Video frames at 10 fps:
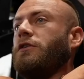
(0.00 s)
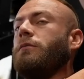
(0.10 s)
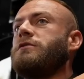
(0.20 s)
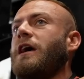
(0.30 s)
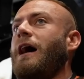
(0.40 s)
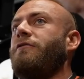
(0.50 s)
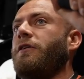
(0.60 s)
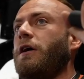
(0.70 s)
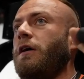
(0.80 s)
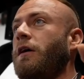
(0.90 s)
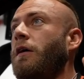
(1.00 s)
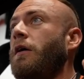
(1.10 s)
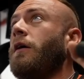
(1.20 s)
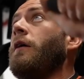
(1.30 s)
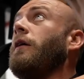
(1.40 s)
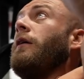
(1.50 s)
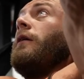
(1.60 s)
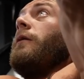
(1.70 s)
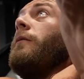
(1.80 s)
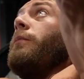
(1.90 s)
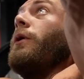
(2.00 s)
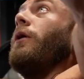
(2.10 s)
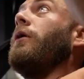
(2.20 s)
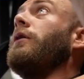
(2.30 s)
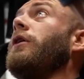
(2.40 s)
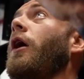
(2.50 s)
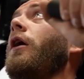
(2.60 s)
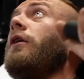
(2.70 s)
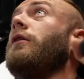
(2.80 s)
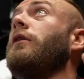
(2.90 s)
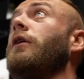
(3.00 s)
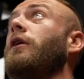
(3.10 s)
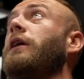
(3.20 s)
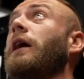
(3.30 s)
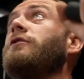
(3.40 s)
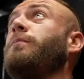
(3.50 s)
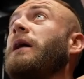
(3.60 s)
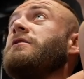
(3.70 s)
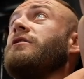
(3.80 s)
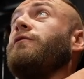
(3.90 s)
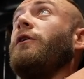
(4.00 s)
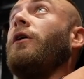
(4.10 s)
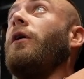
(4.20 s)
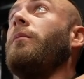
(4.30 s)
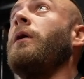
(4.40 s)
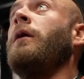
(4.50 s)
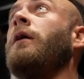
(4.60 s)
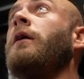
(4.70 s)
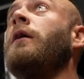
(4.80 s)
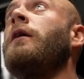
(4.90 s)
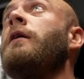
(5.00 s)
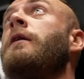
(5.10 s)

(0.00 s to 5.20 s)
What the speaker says: unsure of it because I felt like it was going to bring into my front delts.